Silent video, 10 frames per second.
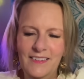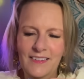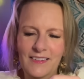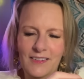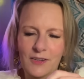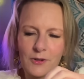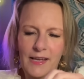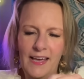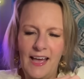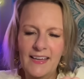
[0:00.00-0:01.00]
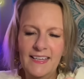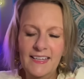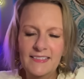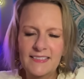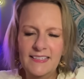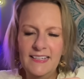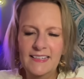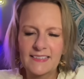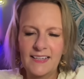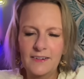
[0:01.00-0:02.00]
Okay, I can't see because I
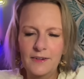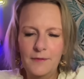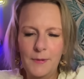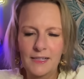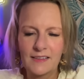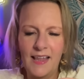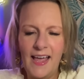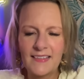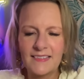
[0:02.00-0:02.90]
don't have my glasses